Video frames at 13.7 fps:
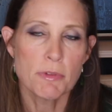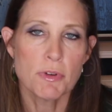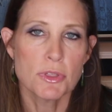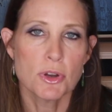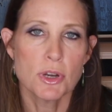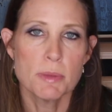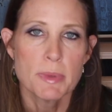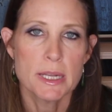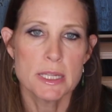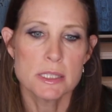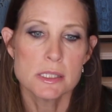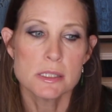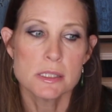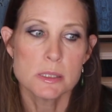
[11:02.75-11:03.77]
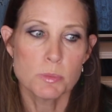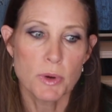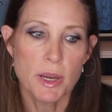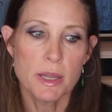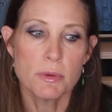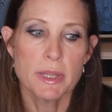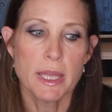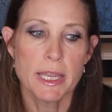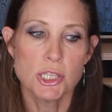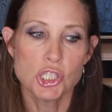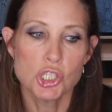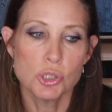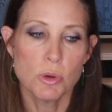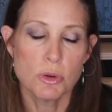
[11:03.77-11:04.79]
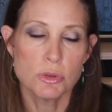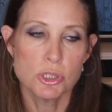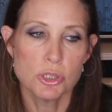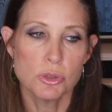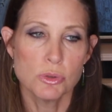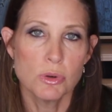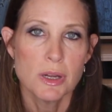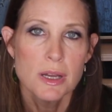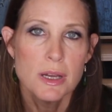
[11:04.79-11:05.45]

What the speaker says: for 30 minutes, spray it with H2O2,